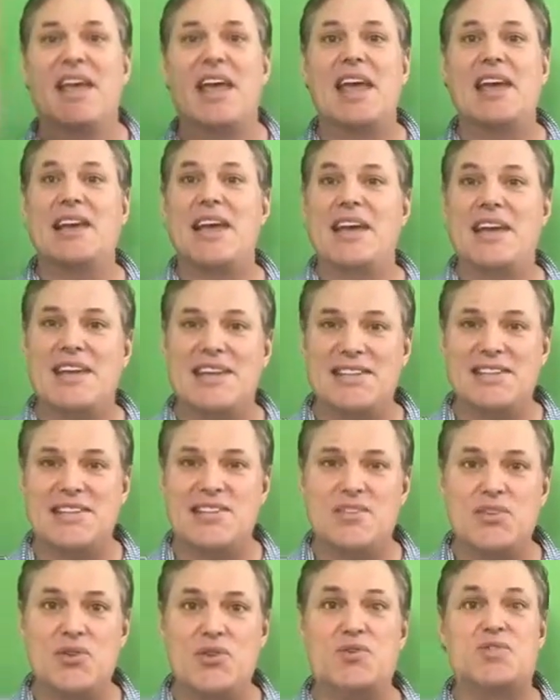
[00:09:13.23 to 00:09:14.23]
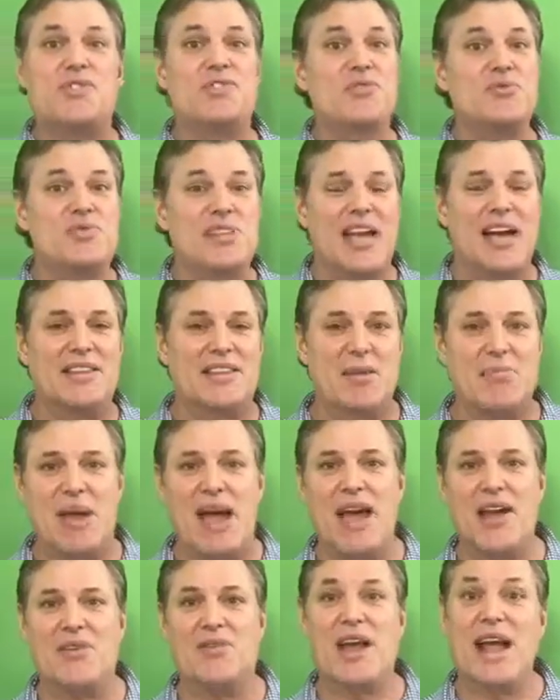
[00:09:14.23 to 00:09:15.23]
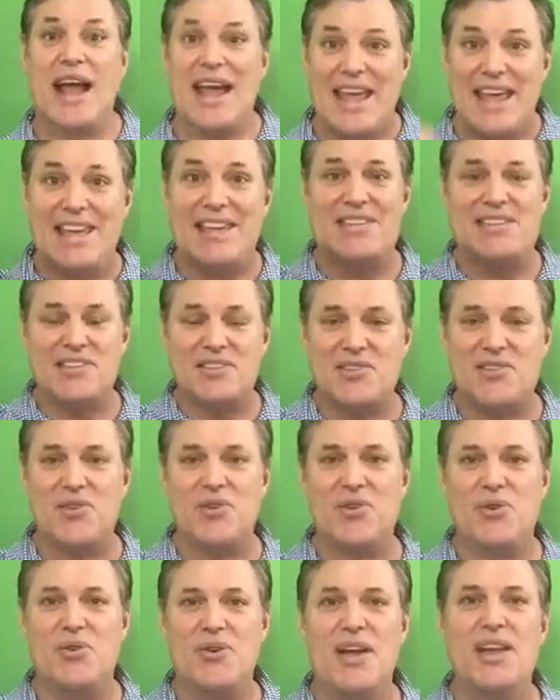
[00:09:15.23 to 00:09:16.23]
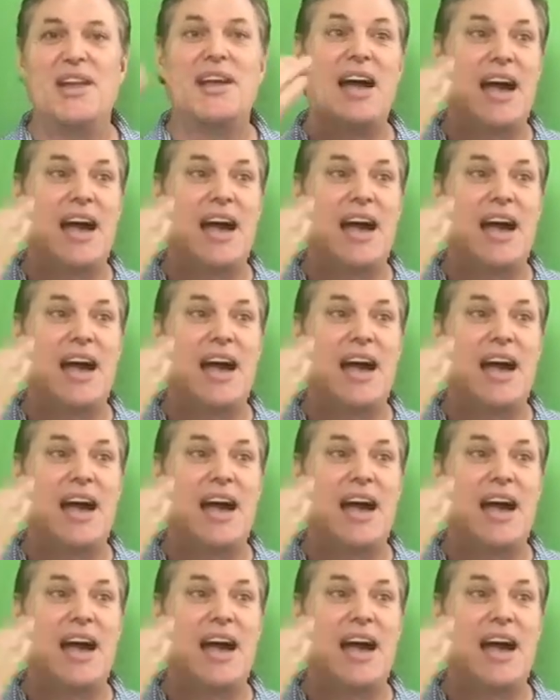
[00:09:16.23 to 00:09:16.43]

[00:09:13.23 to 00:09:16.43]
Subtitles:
and I hit Sue. Sue's got the battery. I hit Sue.